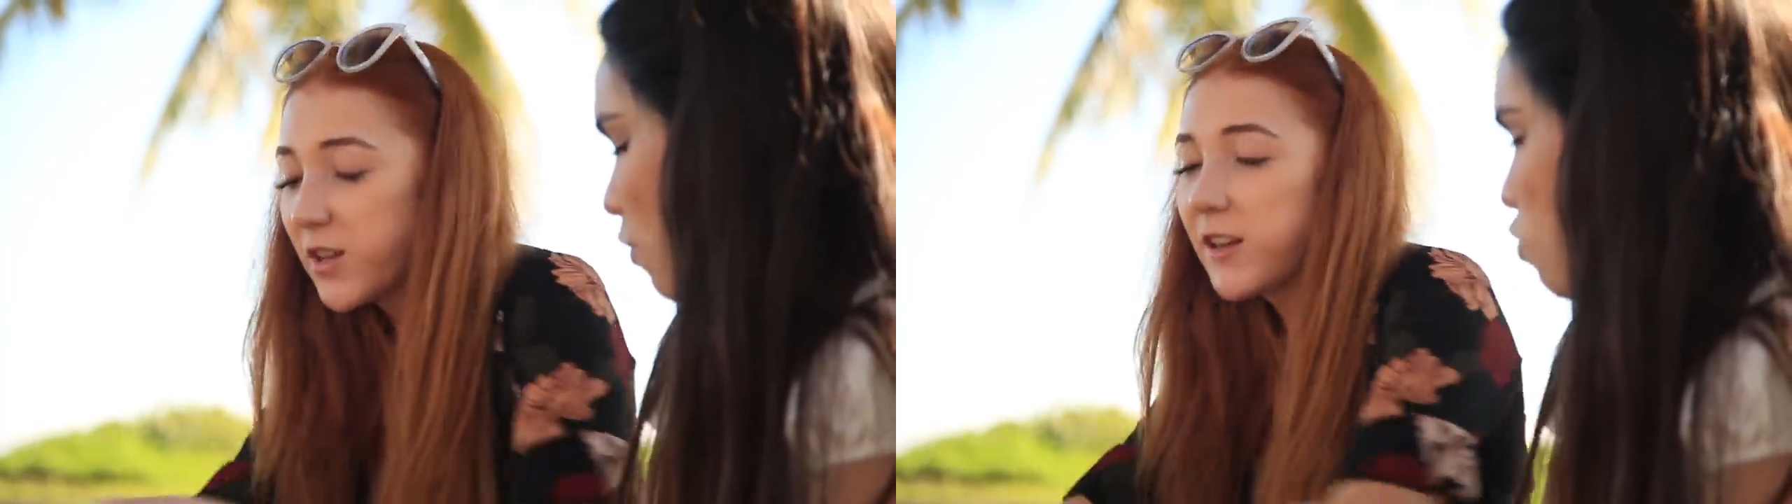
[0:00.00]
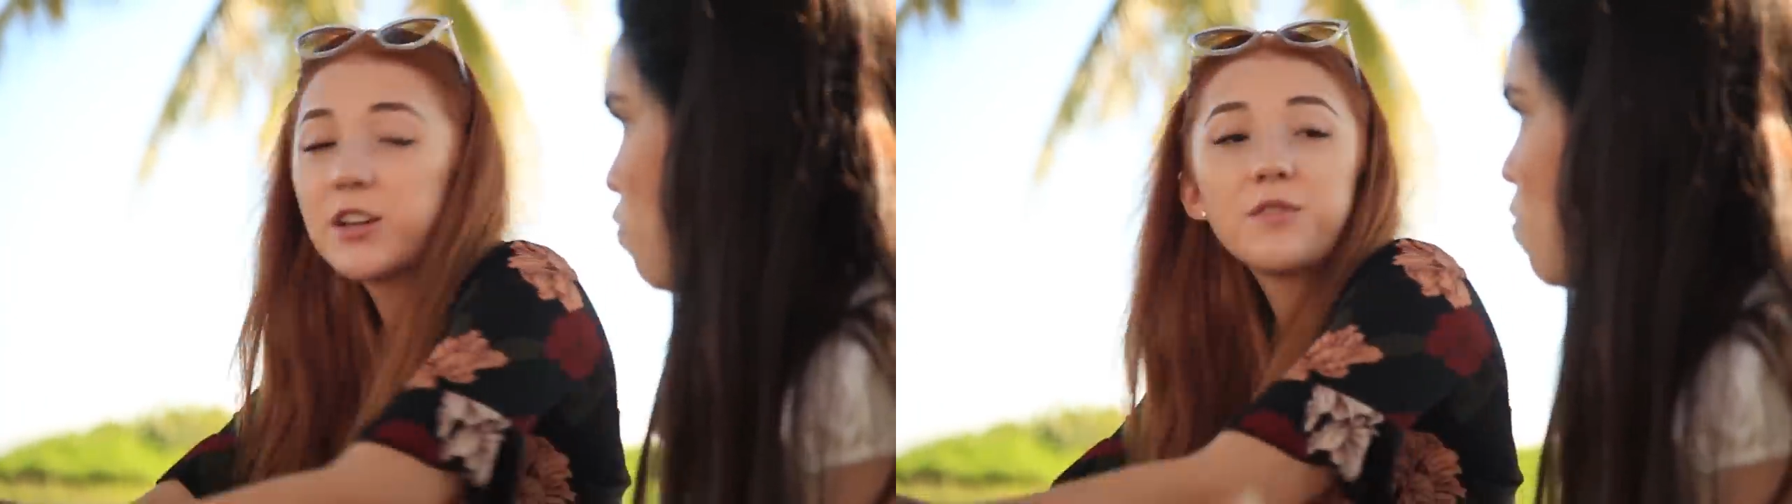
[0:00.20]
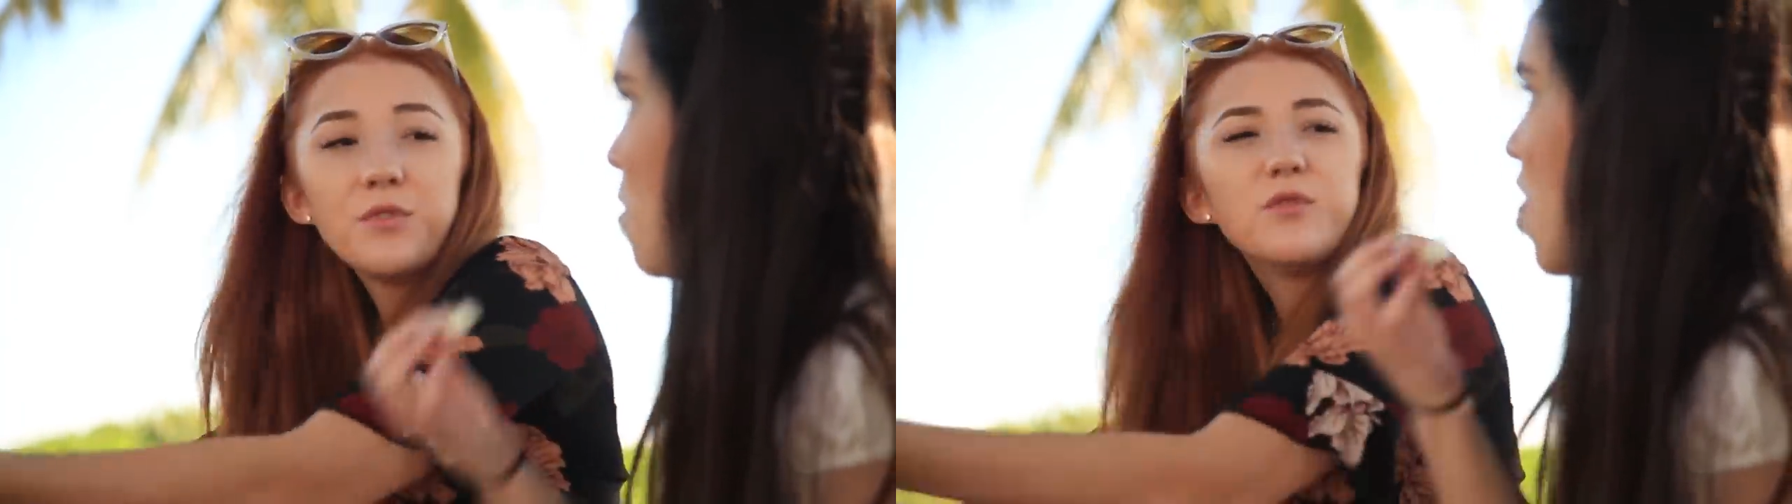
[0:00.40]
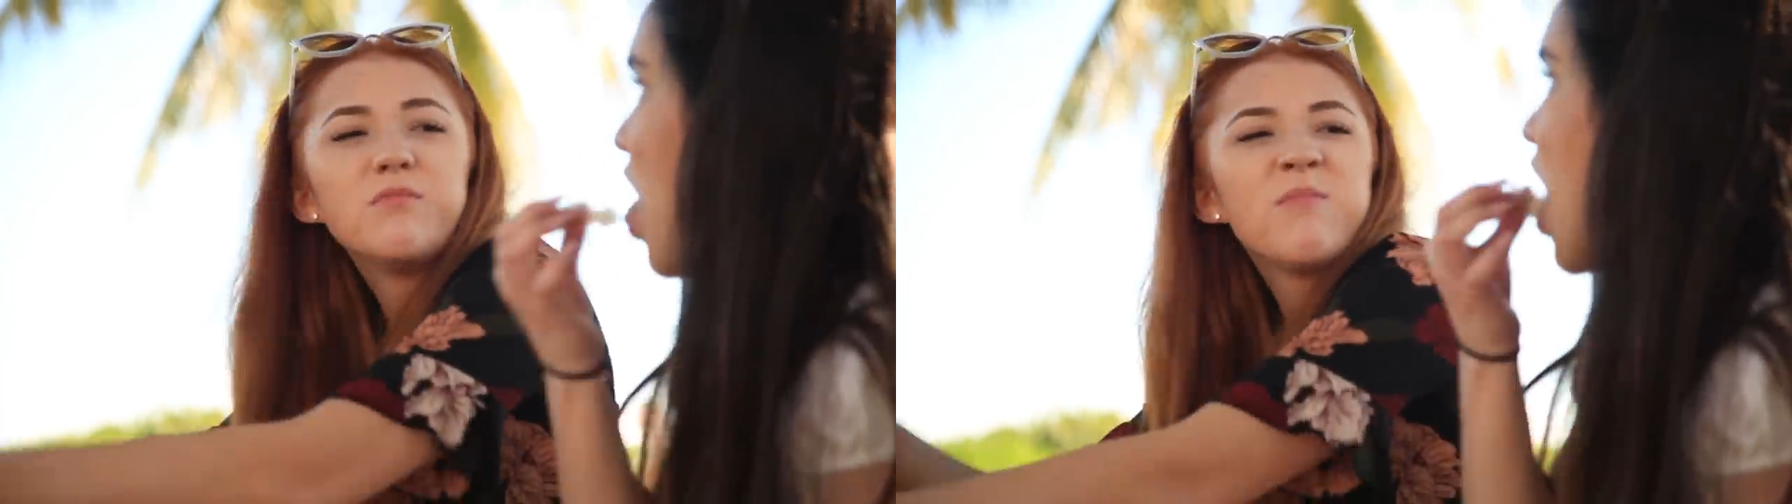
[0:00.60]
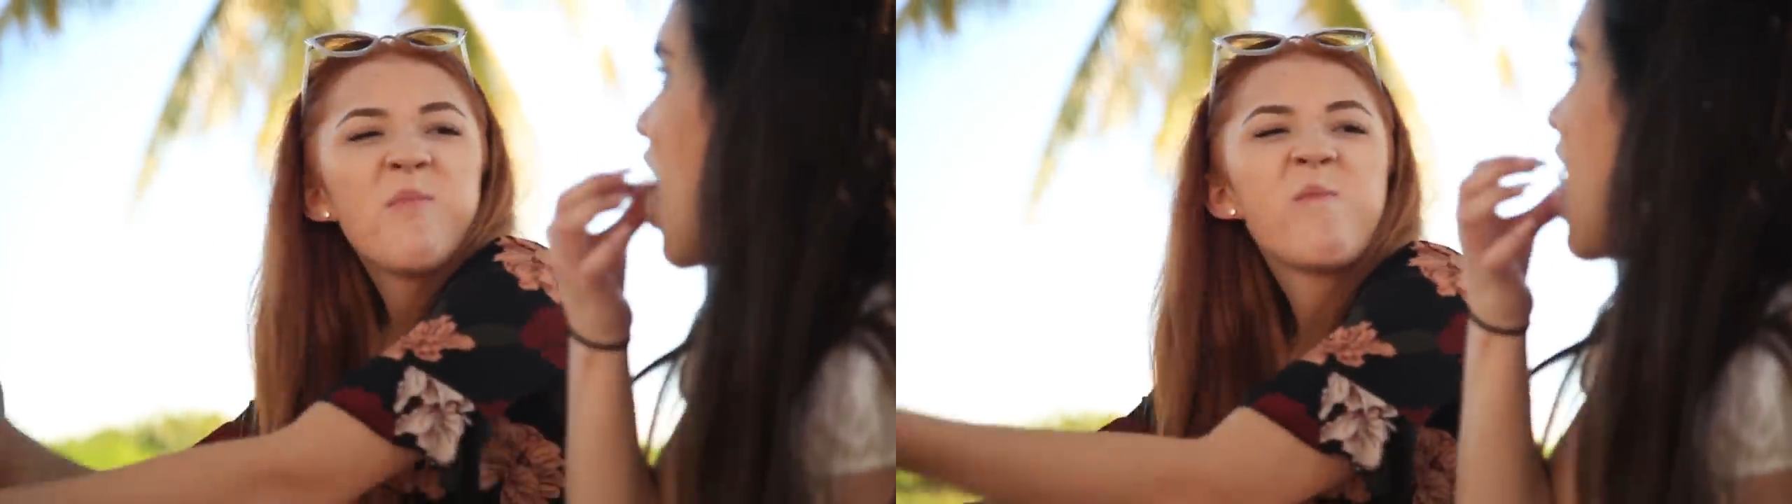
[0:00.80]
not like good
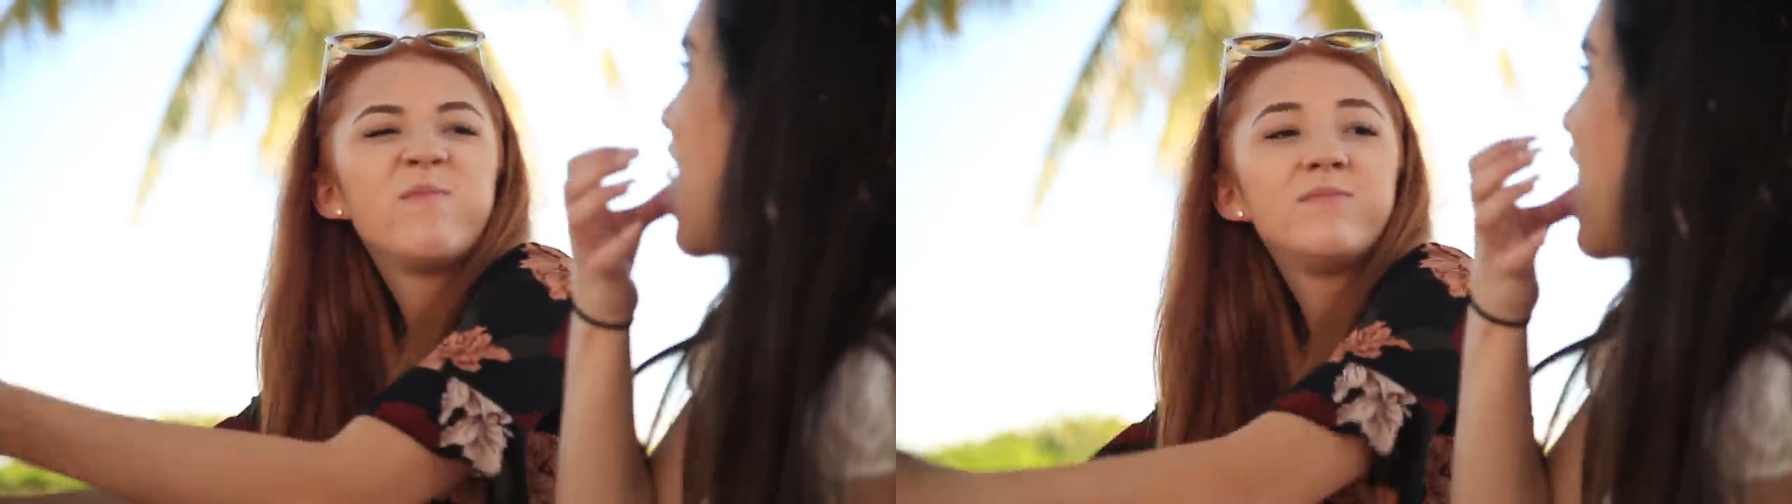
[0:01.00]
food. That,